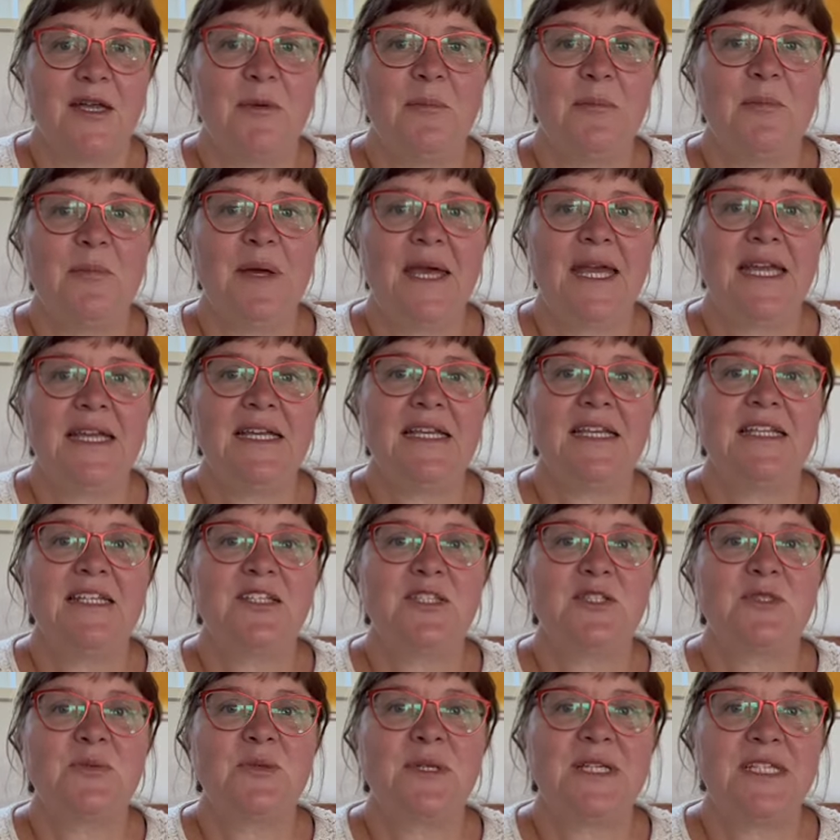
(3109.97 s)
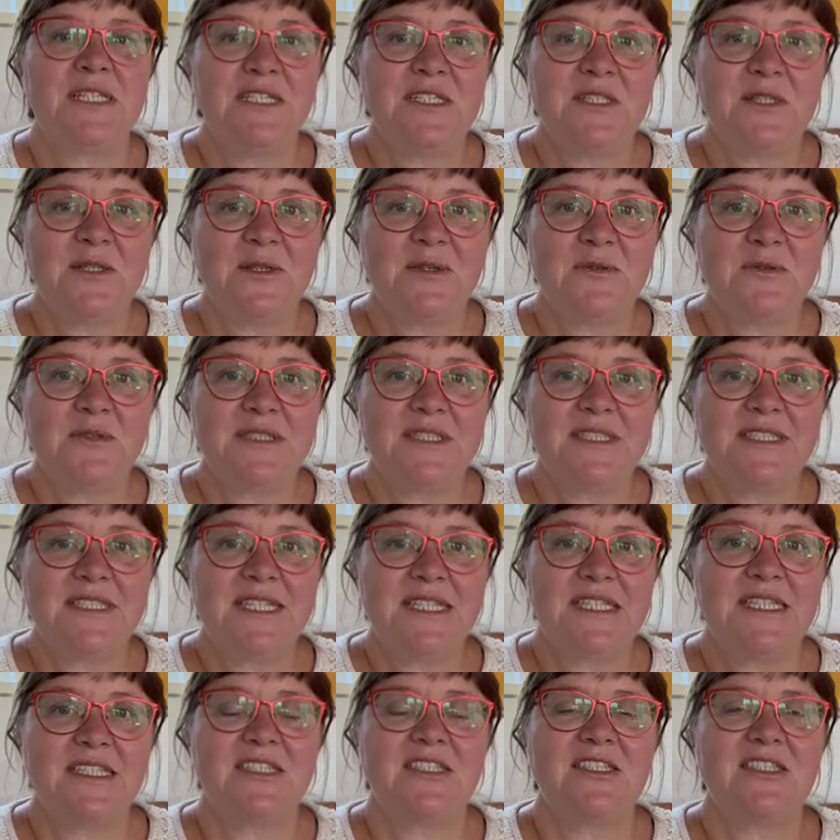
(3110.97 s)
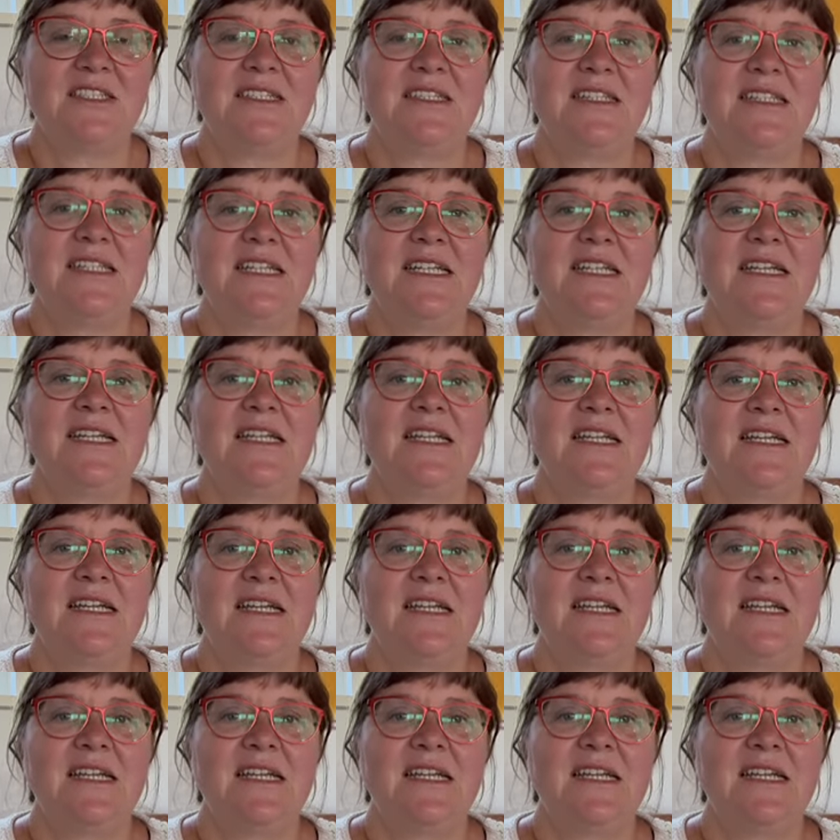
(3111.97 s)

Back in 2006, she knitted